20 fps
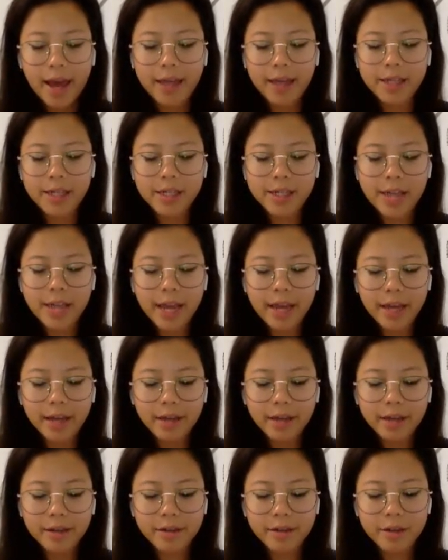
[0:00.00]
and take
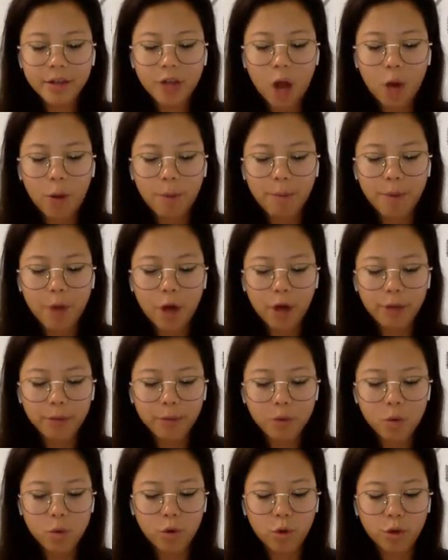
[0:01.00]
our
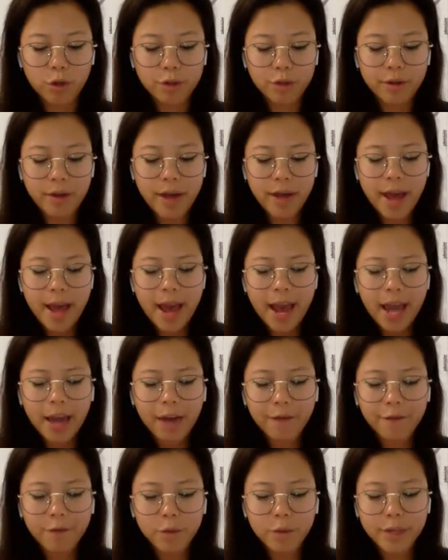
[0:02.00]
bottom corner
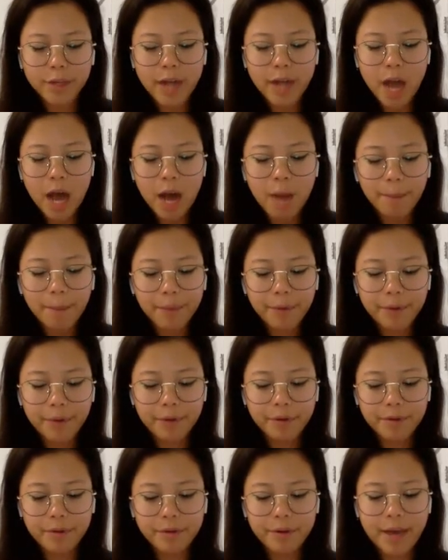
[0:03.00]
and fold it up
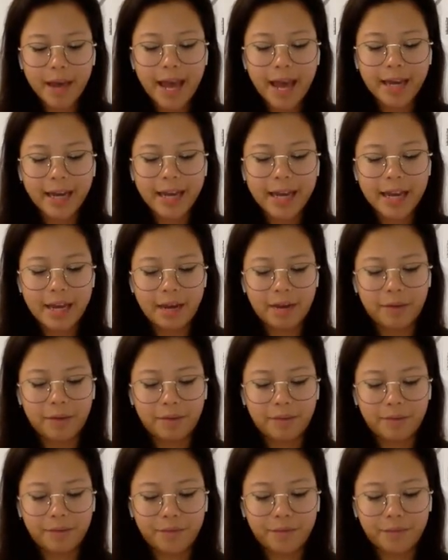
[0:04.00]
and in,